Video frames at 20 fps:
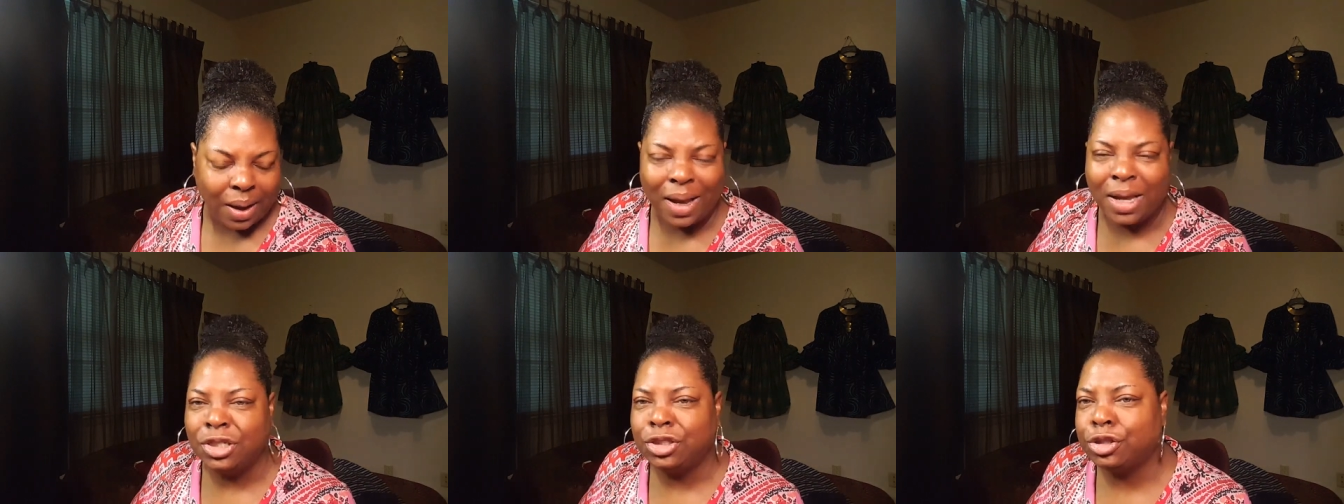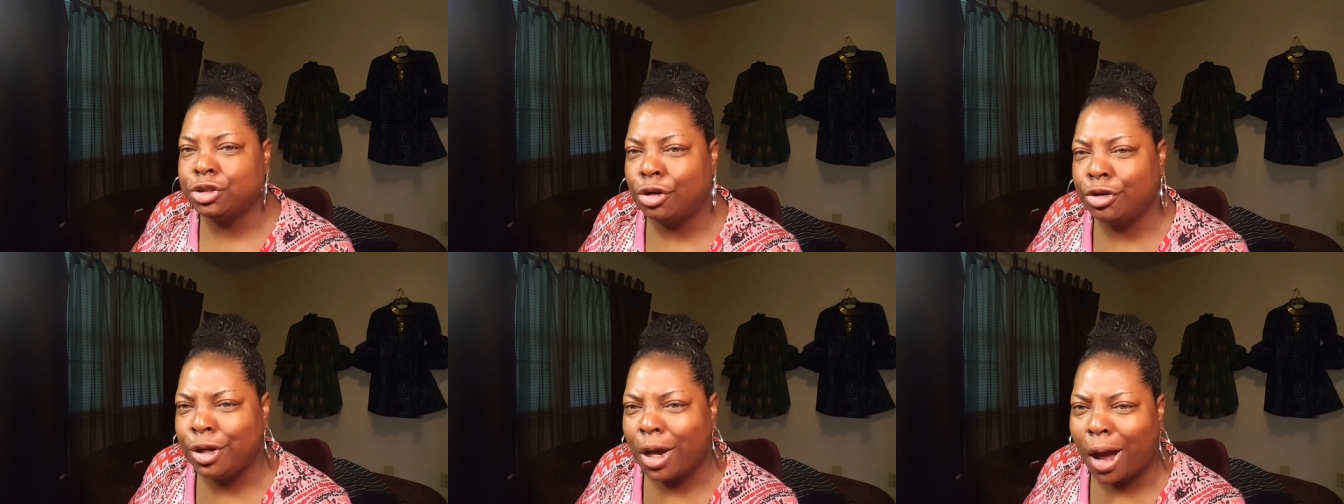Can't
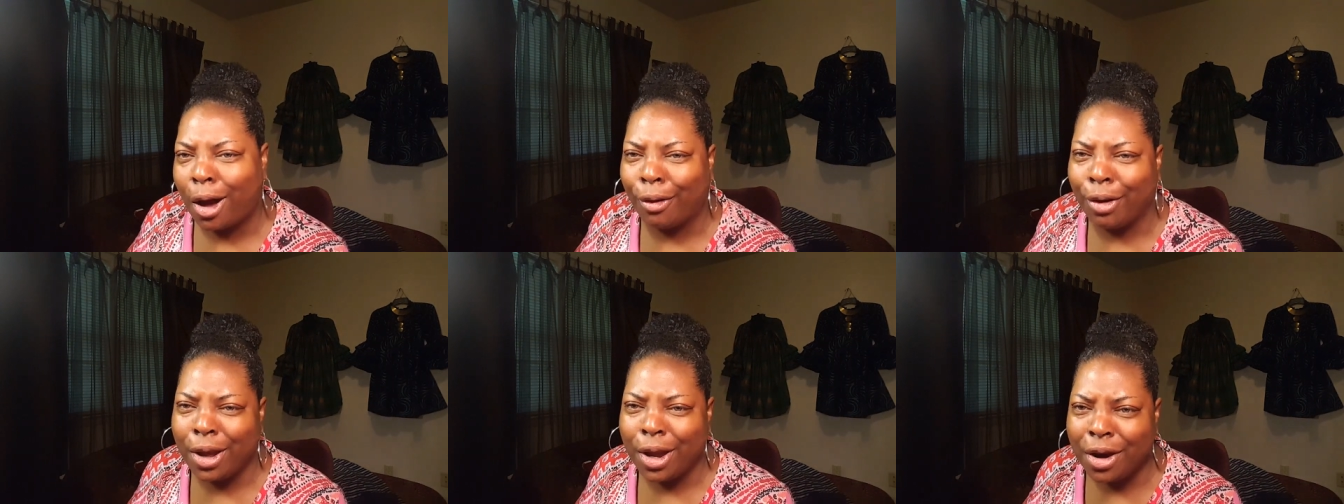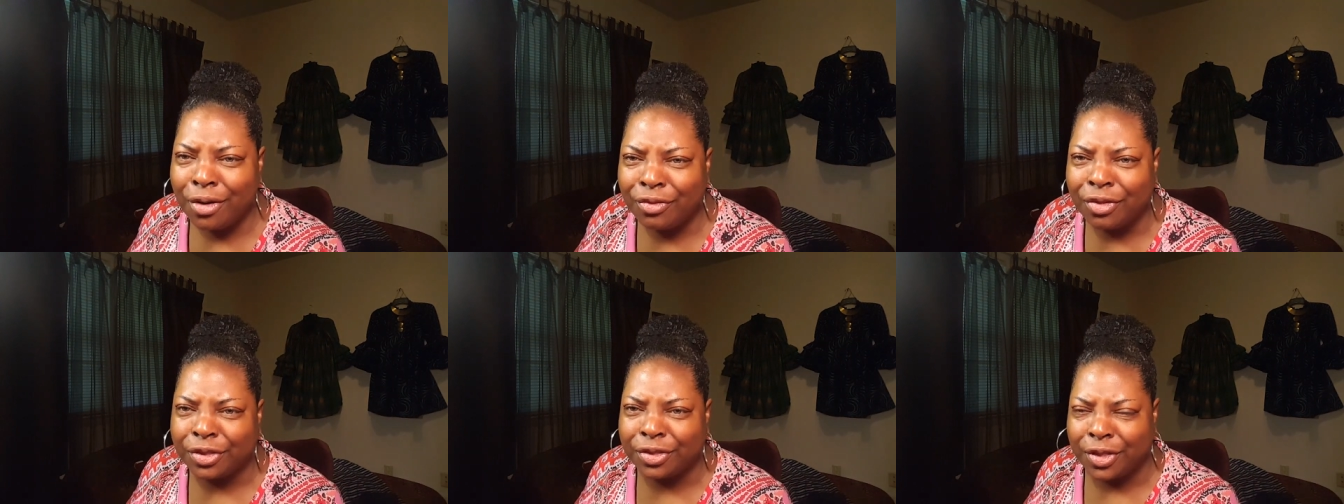show y'all
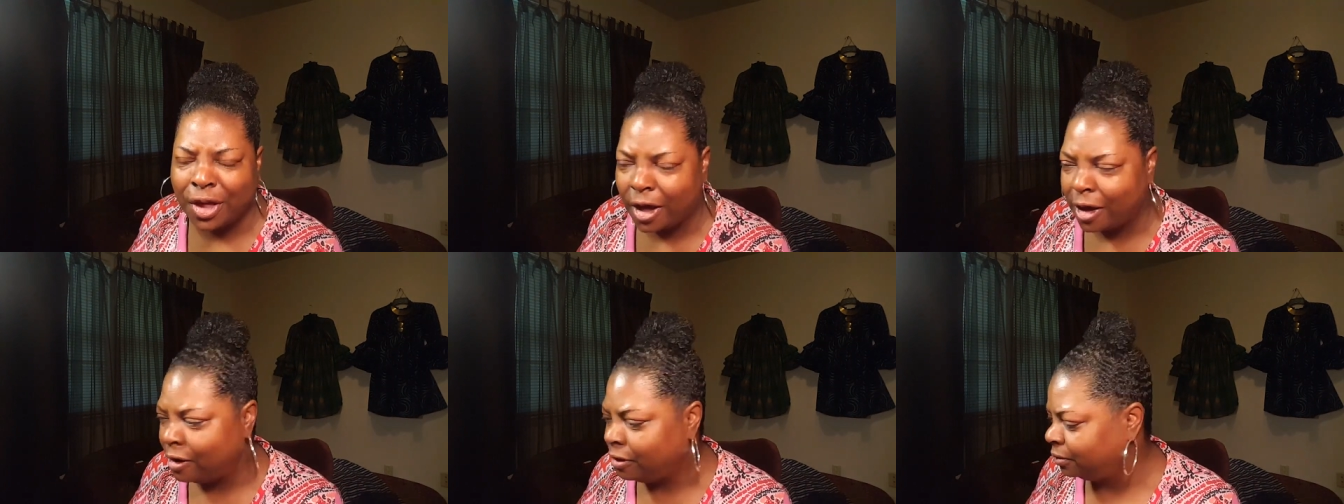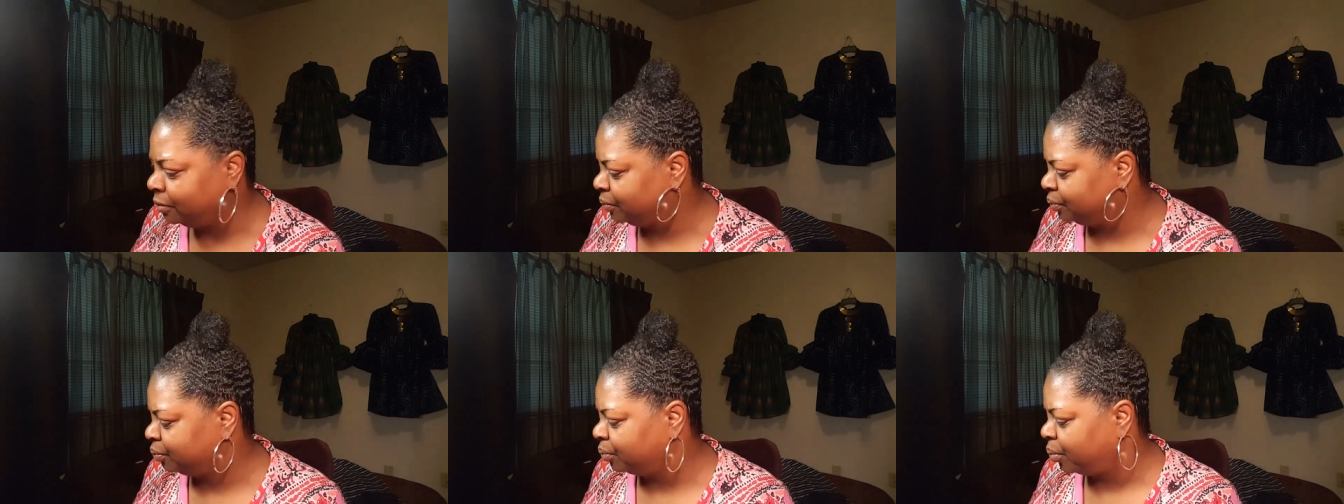
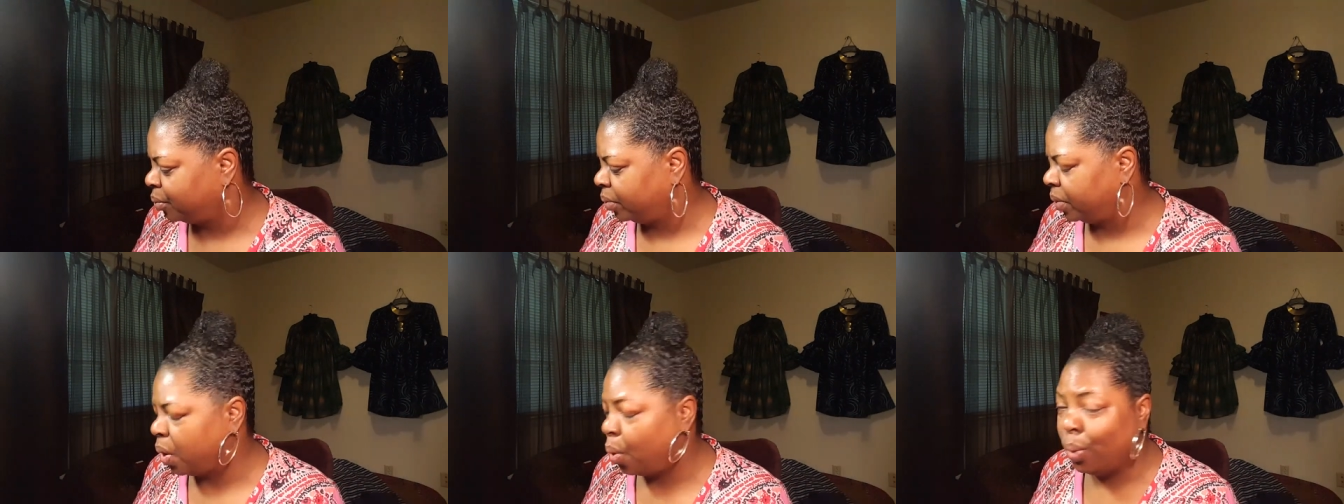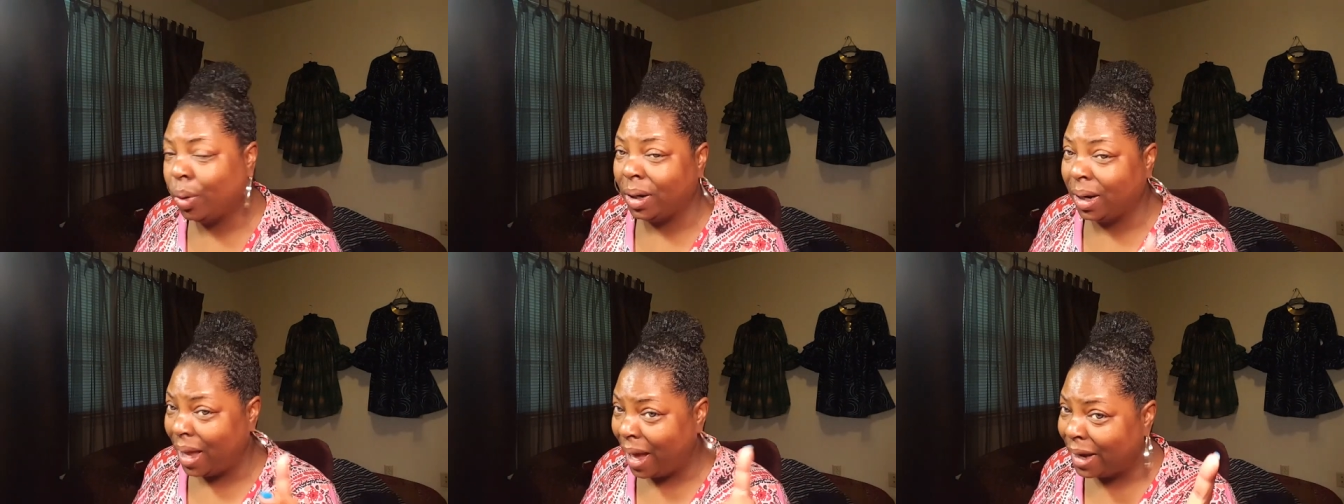everything.
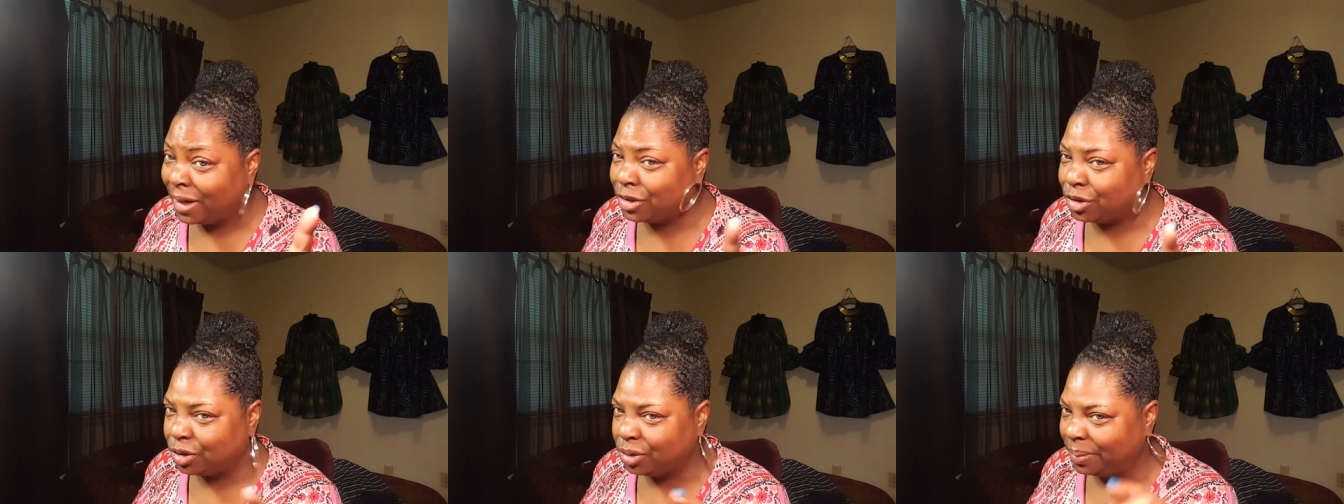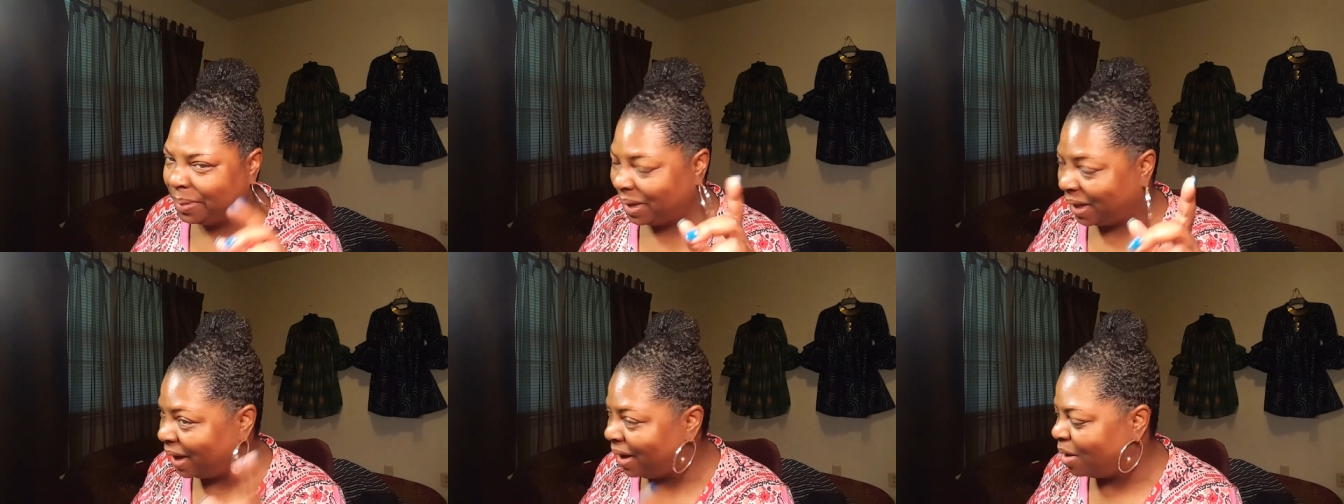Would like
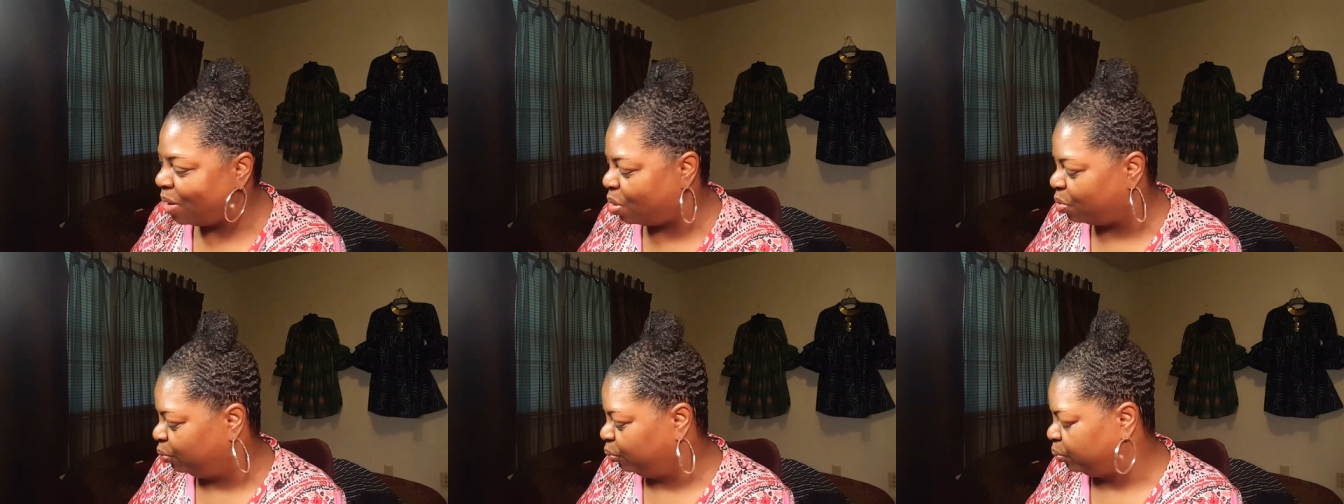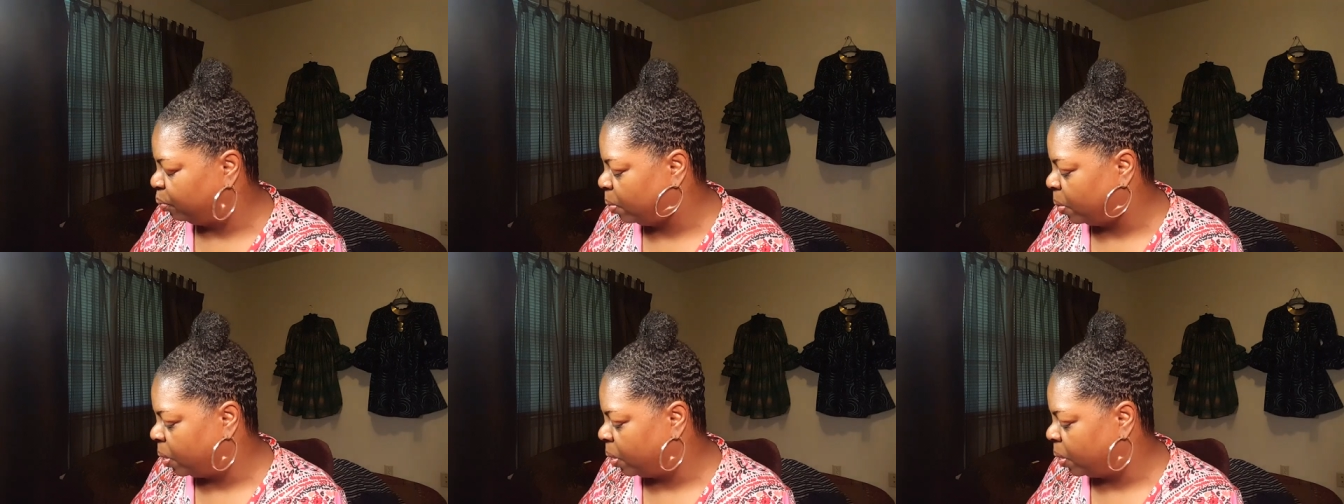to, but can't.